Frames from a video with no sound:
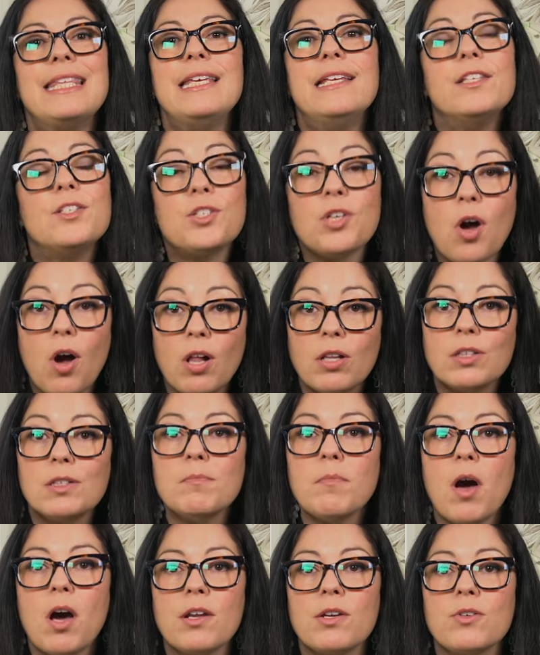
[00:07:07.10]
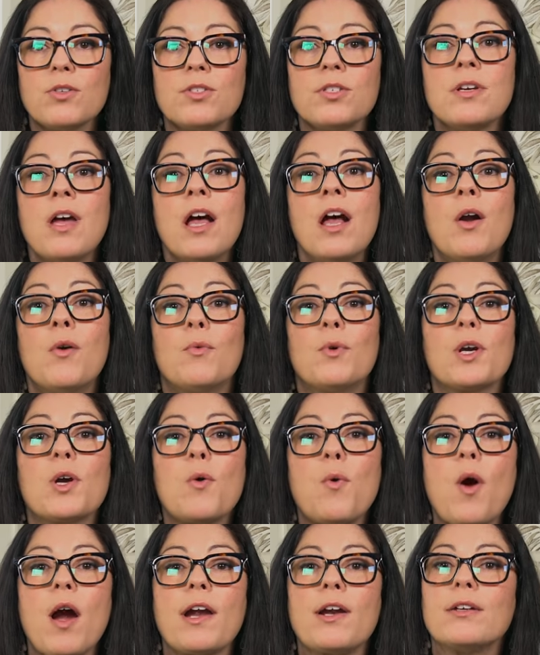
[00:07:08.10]
These taller models
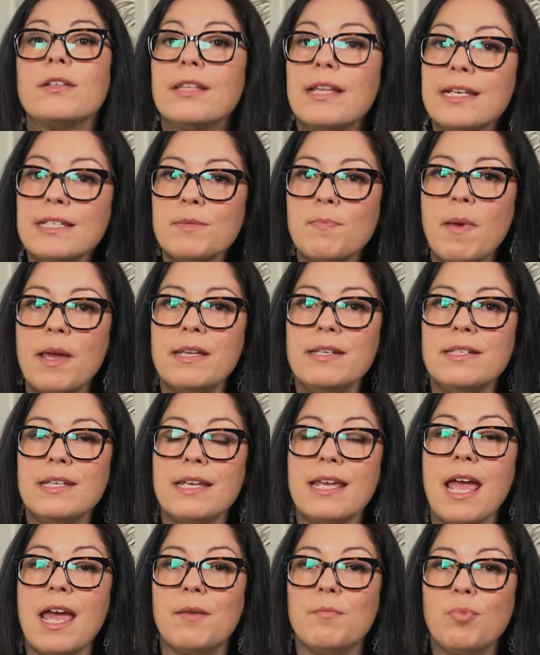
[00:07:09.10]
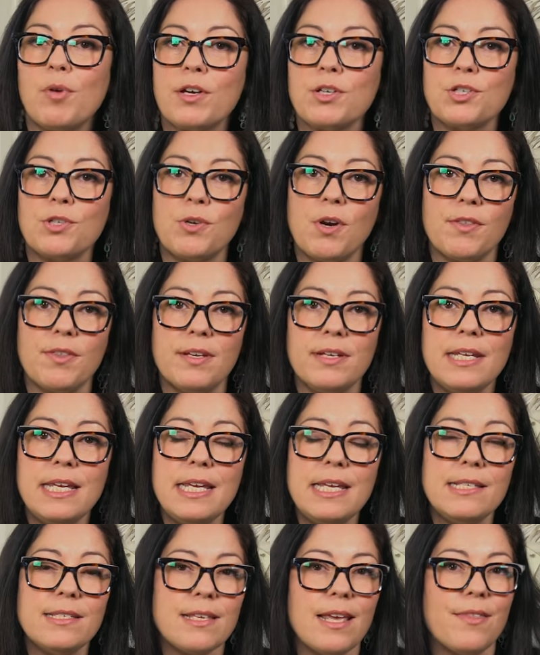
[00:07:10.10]
require less bending and pressure on the
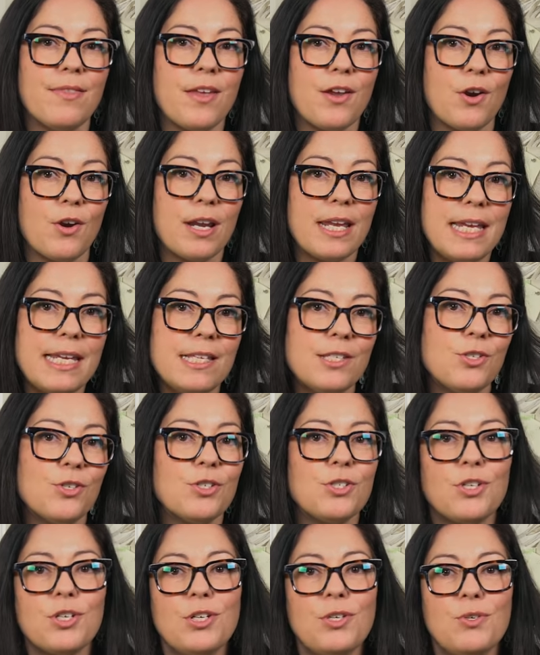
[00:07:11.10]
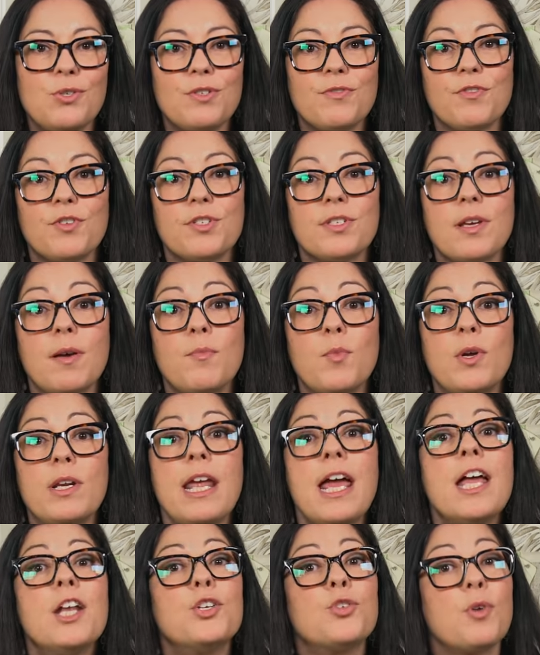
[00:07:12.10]
knees, and they are easier to use for someone
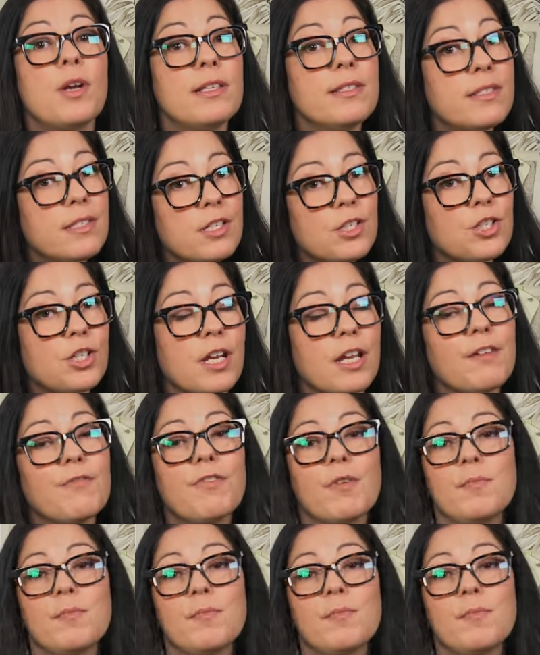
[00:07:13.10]
transitioning